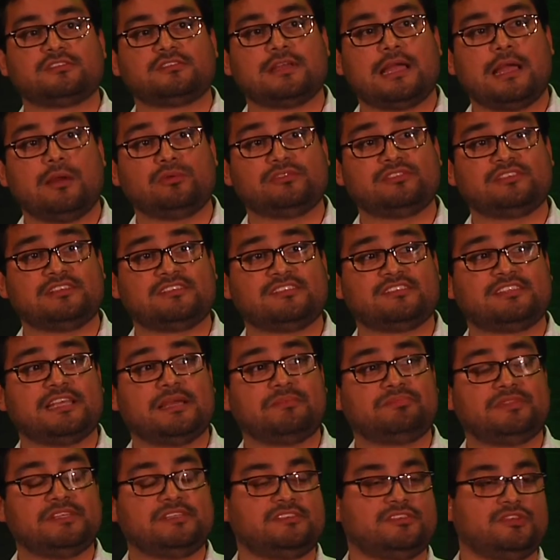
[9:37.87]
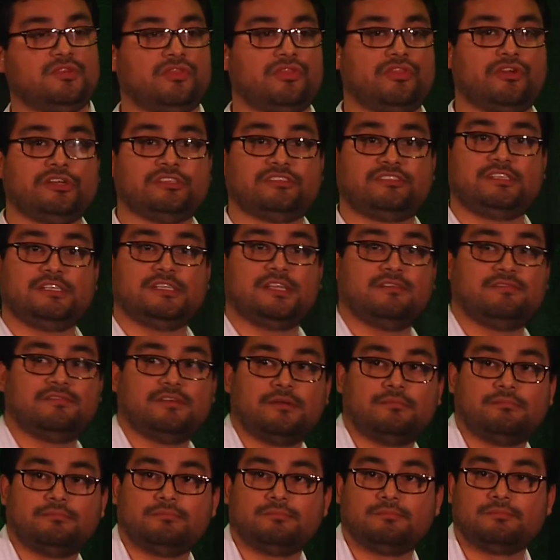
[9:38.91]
I was accepted to 13 of them.